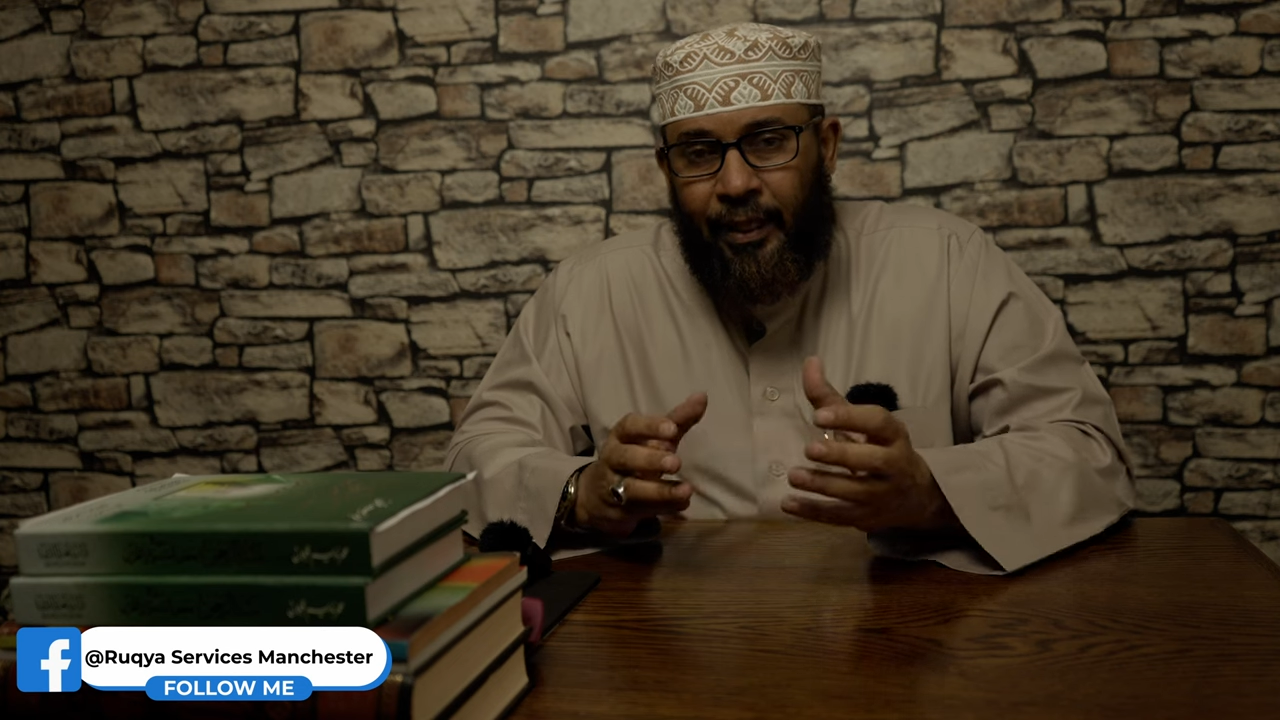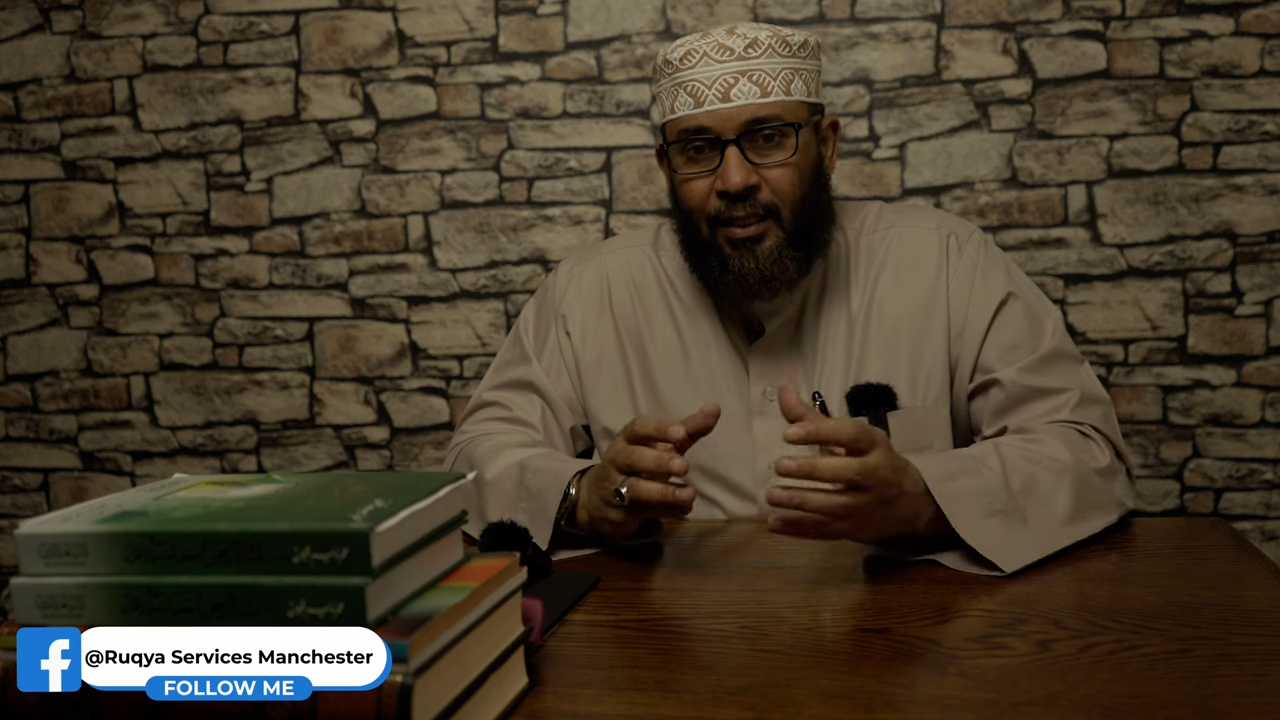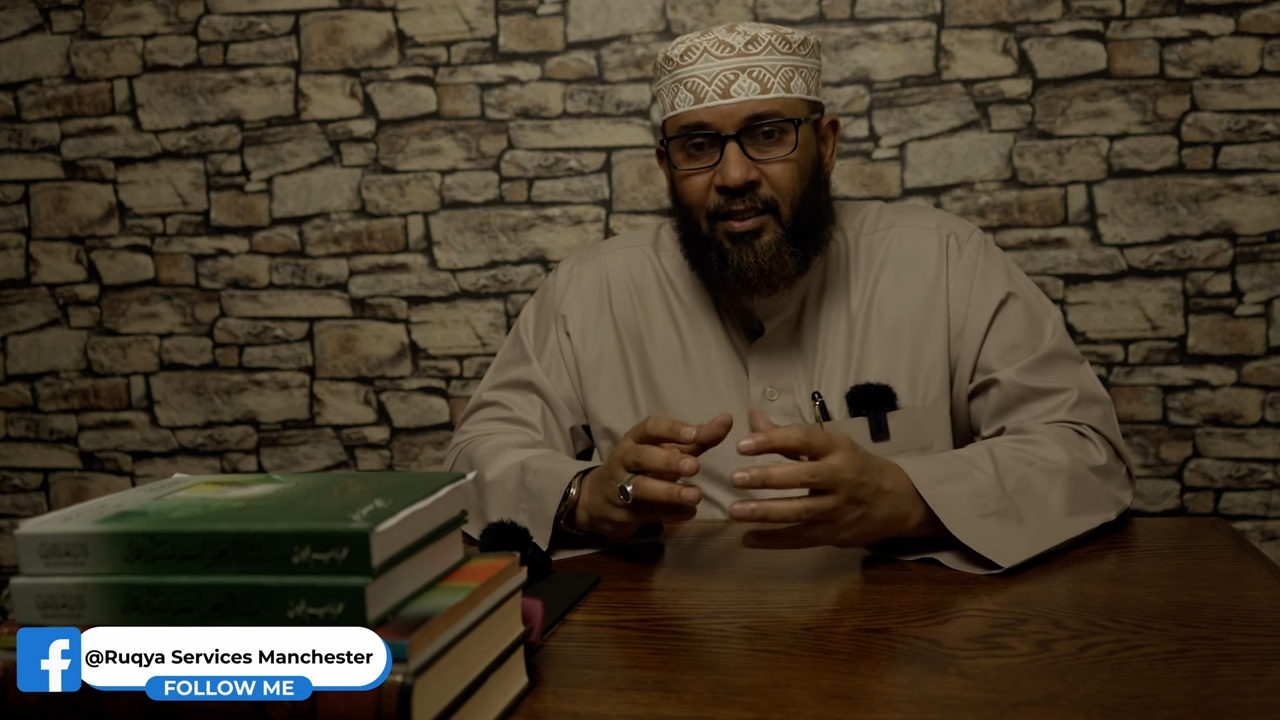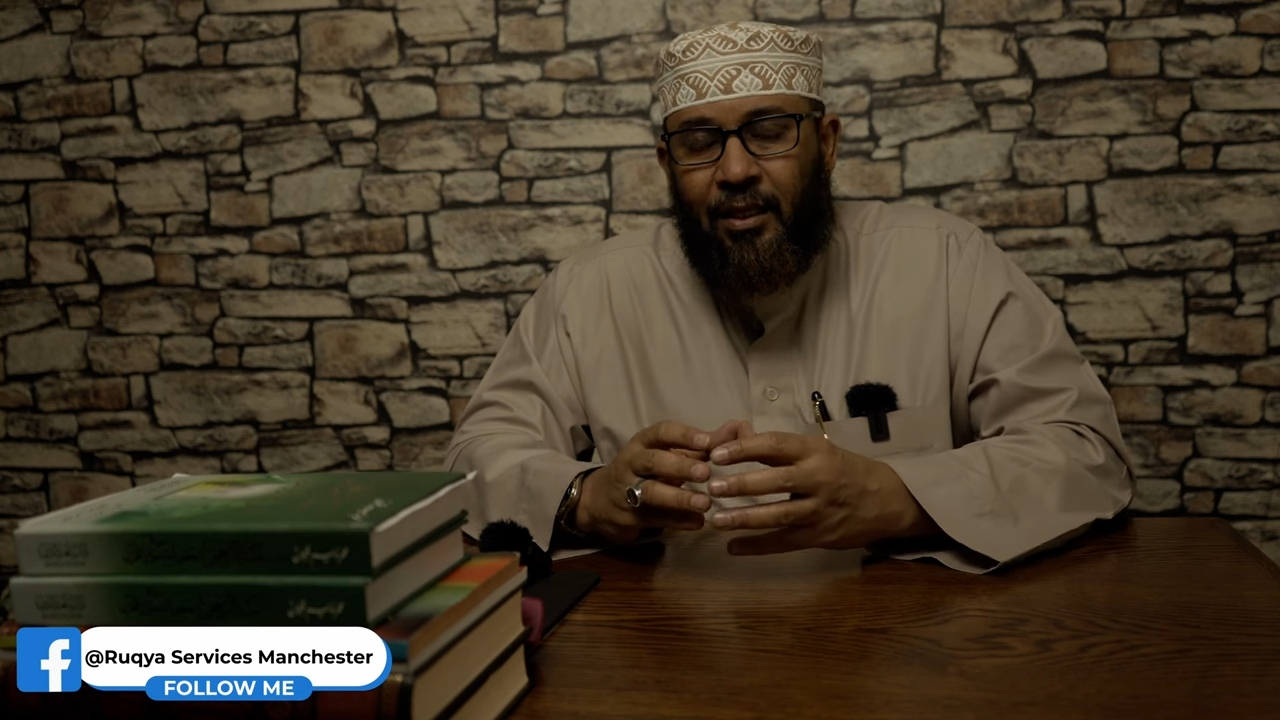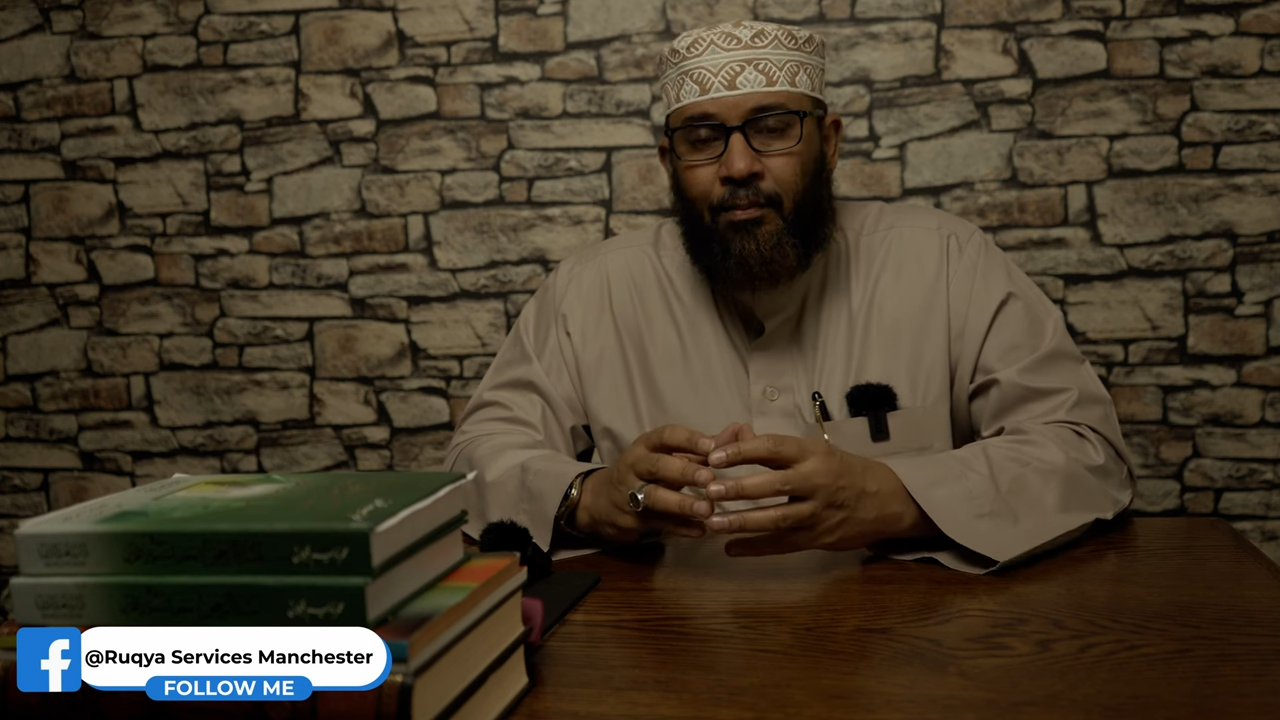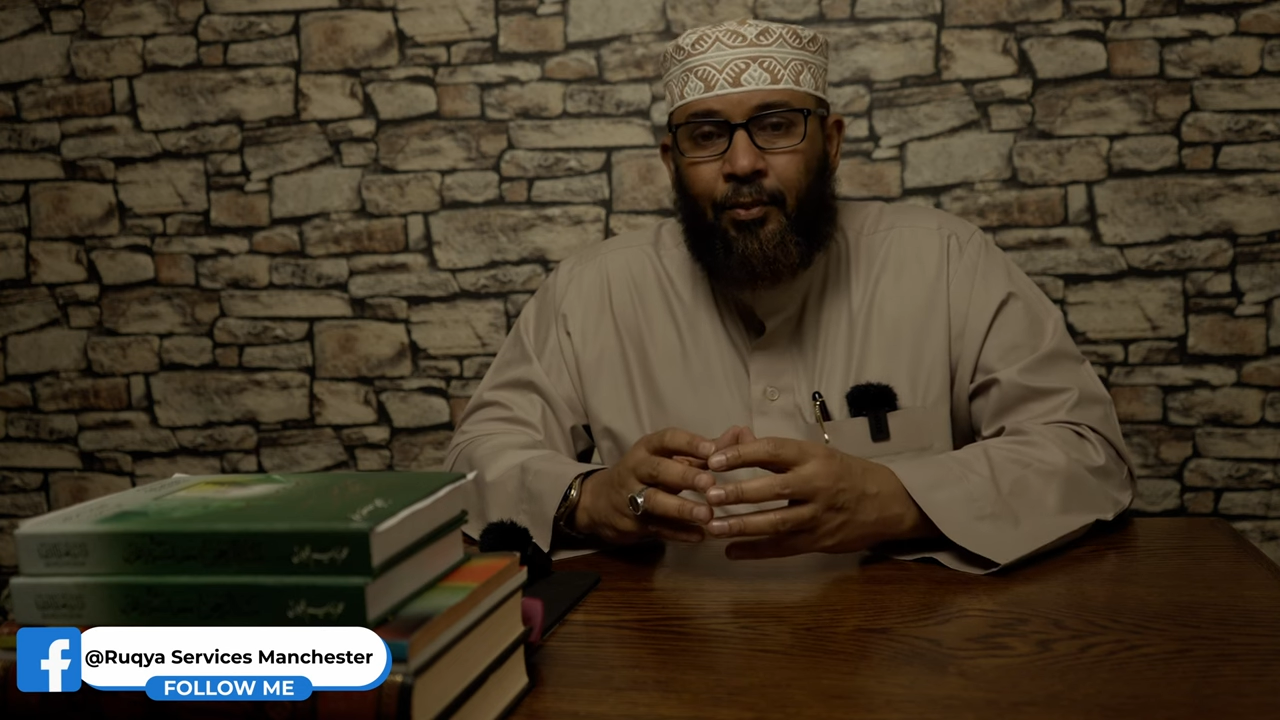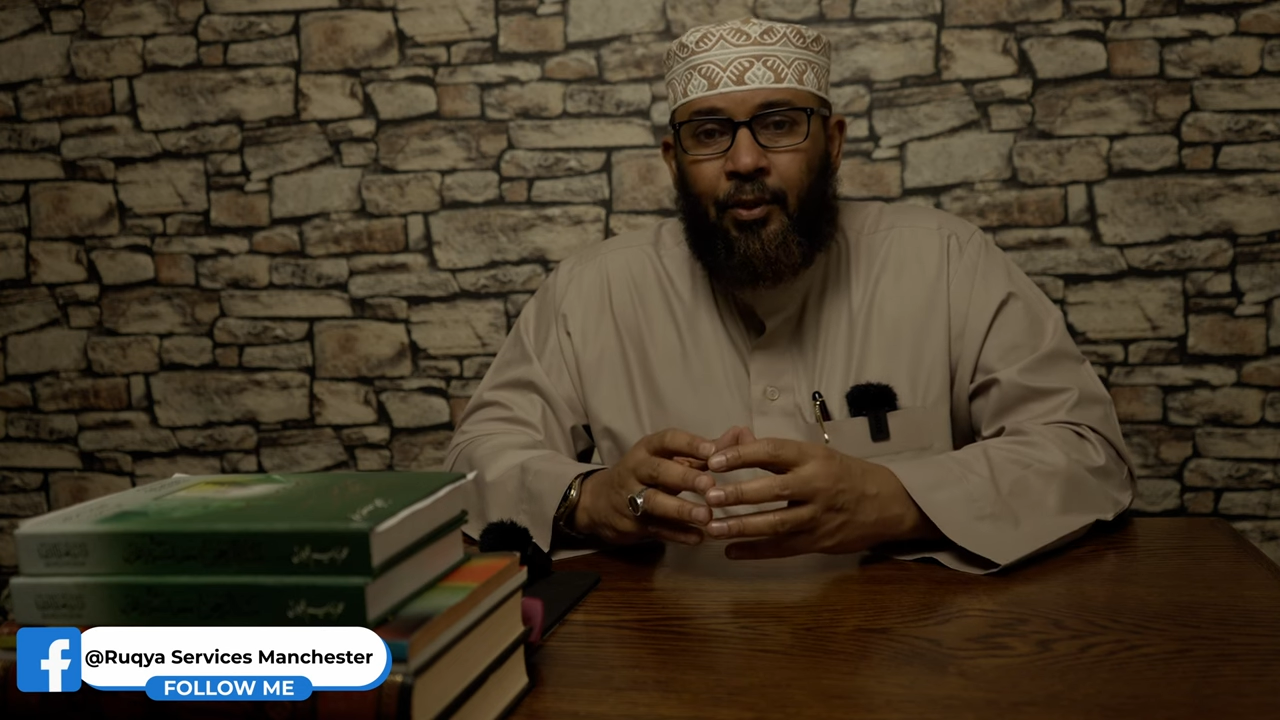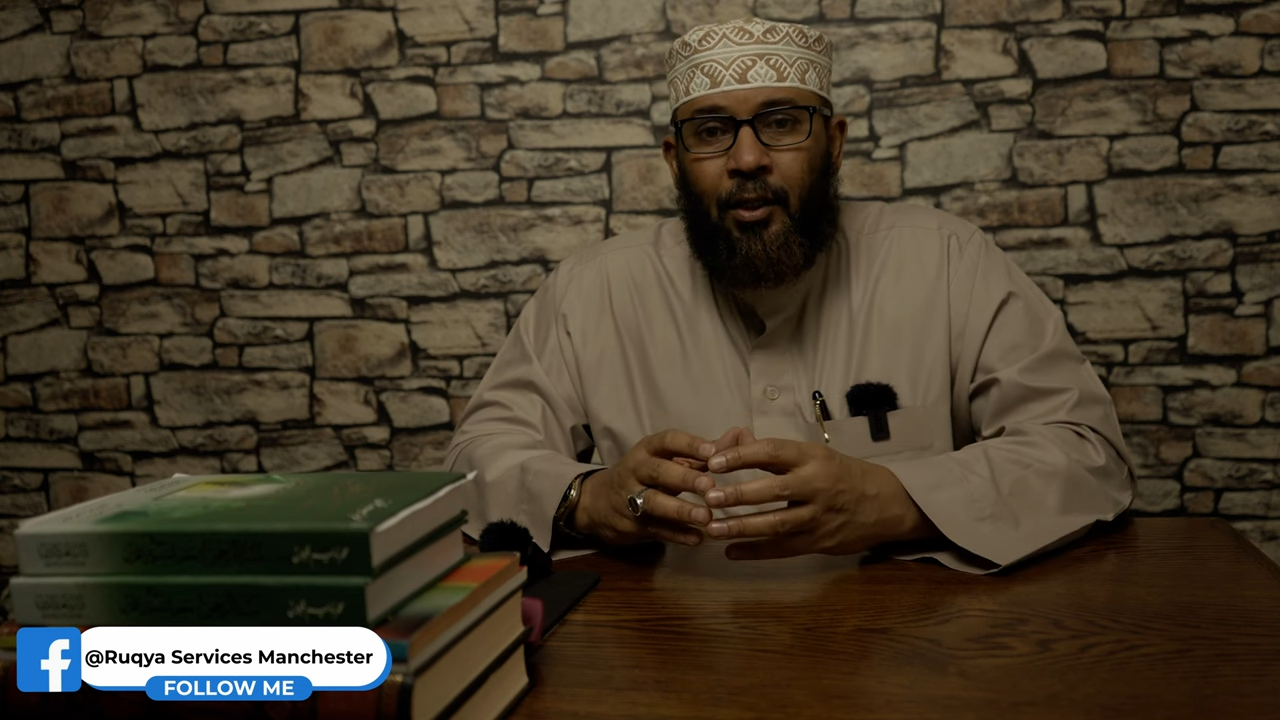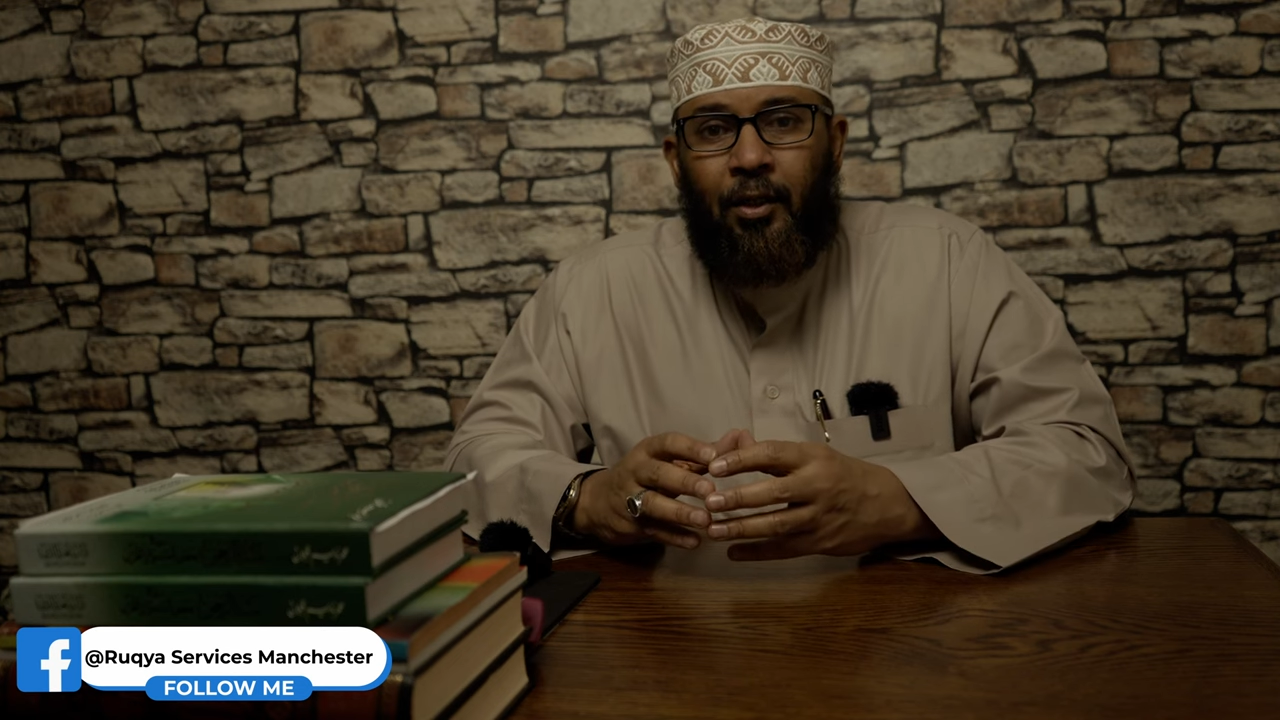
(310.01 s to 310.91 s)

exams.